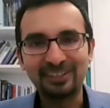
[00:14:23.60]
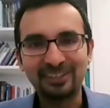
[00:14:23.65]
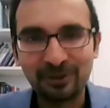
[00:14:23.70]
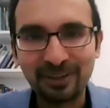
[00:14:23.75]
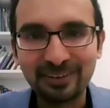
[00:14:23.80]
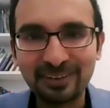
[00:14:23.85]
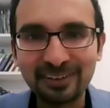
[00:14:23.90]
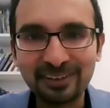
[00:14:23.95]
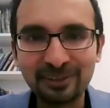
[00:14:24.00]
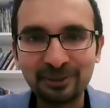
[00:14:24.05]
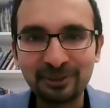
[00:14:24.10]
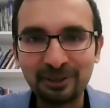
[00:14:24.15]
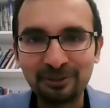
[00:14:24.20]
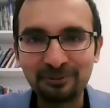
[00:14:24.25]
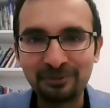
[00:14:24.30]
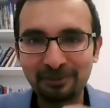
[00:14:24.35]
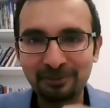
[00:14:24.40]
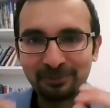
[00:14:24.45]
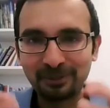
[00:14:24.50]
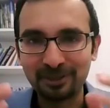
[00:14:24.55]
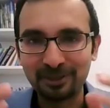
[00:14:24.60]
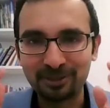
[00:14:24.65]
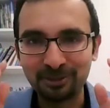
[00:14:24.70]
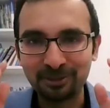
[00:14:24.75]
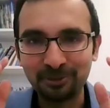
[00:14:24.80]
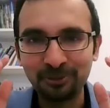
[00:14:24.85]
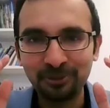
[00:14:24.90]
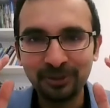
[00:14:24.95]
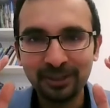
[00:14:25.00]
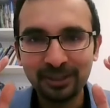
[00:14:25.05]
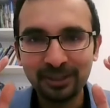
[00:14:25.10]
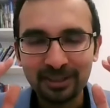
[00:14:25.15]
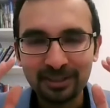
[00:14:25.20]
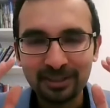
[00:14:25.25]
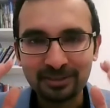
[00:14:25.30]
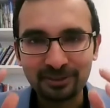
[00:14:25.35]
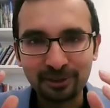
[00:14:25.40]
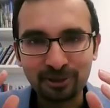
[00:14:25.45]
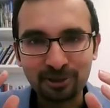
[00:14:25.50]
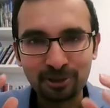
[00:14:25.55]
I think you have helped us to
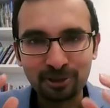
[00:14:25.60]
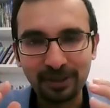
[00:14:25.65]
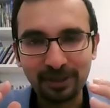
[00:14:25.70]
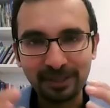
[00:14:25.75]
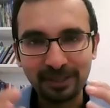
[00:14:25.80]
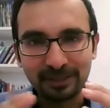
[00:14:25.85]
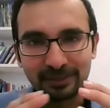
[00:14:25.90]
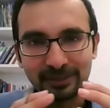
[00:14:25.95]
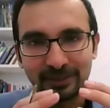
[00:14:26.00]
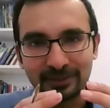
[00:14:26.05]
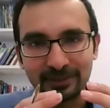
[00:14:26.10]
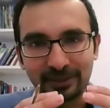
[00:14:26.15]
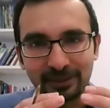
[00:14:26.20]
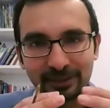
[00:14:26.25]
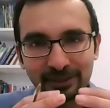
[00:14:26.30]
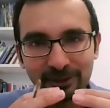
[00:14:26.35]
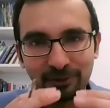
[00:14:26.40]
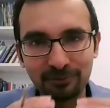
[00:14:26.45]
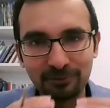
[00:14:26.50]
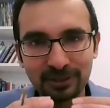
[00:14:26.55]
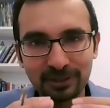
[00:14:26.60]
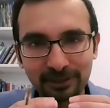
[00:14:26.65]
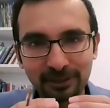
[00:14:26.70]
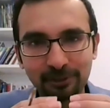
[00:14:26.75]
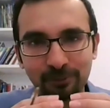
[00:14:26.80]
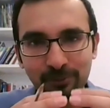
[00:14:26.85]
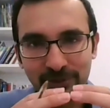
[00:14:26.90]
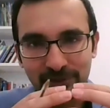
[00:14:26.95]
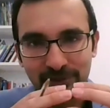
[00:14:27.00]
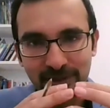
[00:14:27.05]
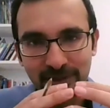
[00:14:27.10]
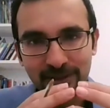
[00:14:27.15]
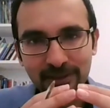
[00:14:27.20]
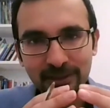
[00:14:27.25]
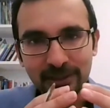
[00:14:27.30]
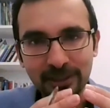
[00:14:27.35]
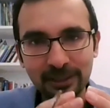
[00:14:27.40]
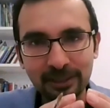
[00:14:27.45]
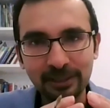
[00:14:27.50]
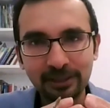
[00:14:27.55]
situate this idea of zikr within
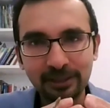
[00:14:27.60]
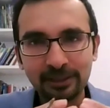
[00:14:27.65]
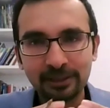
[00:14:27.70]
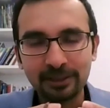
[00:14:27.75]
the